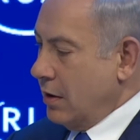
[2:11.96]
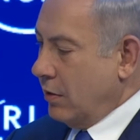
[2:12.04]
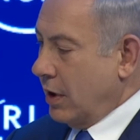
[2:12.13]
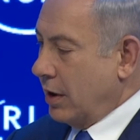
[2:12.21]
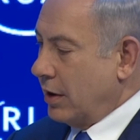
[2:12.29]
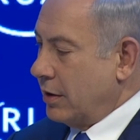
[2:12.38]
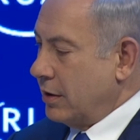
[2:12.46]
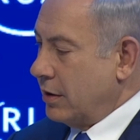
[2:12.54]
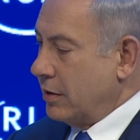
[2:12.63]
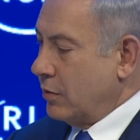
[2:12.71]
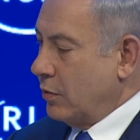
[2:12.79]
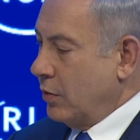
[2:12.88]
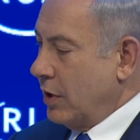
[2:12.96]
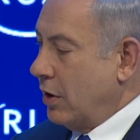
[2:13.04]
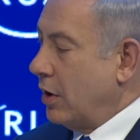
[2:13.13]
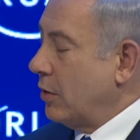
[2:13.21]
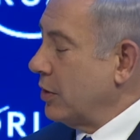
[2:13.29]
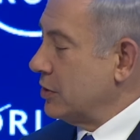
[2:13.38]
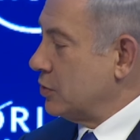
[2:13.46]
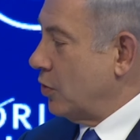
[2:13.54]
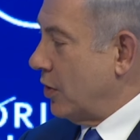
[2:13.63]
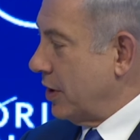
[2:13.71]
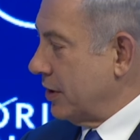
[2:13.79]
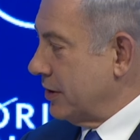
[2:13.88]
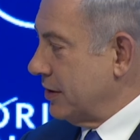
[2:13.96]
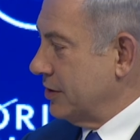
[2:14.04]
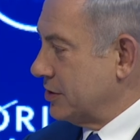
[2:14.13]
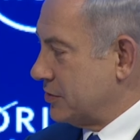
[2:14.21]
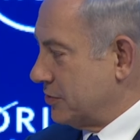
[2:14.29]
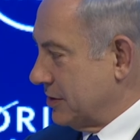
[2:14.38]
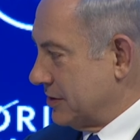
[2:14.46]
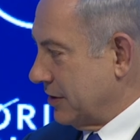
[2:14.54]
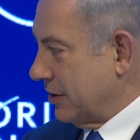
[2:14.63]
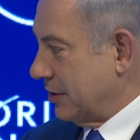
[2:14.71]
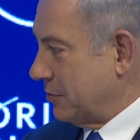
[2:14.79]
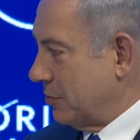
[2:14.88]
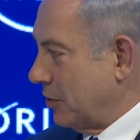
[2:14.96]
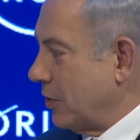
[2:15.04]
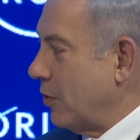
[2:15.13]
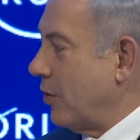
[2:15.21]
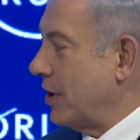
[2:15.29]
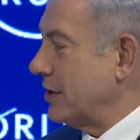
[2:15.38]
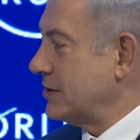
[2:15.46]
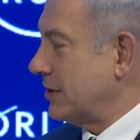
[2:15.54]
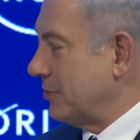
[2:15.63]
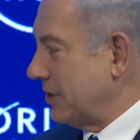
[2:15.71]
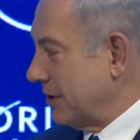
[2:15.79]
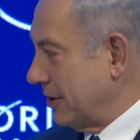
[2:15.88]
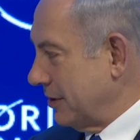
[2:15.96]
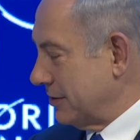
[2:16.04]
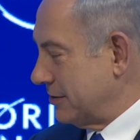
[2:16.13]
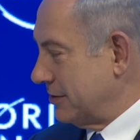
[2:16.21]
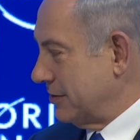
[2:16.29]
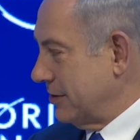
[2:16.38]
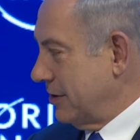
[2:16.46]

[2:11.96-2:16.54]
Well, we always wanted this result, but we wanted something else.